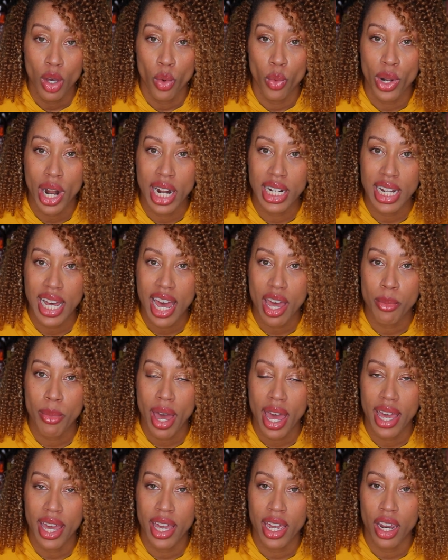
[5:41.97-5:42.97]
when I dyed
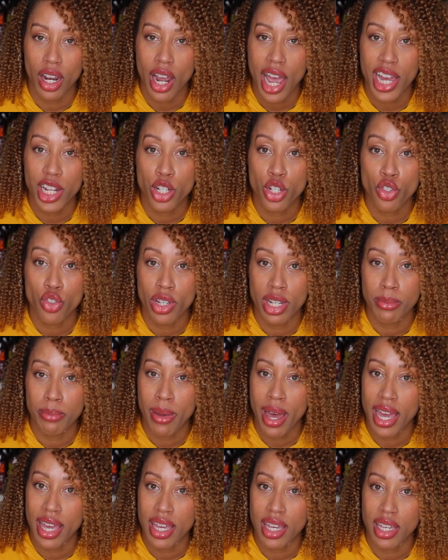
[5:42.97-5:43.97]
my hair, I trimmed
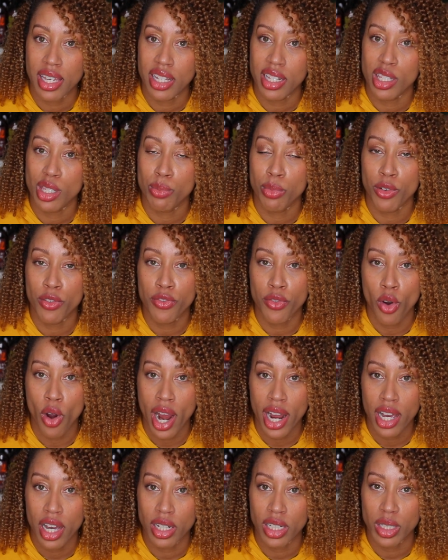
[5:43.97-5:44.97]
my ends before
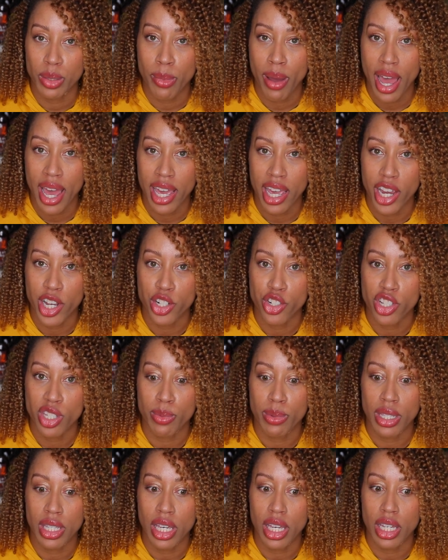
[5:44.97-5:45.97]
I colored my hair, just
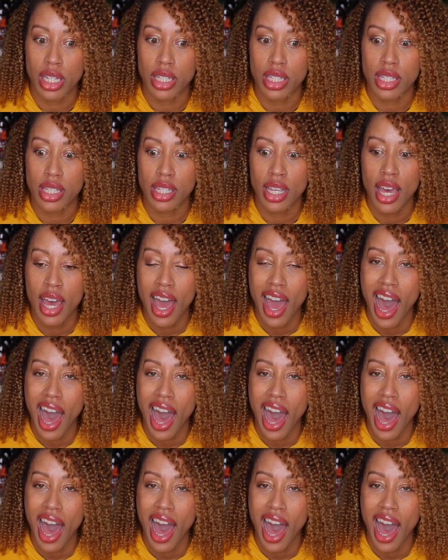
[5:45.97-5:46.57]
because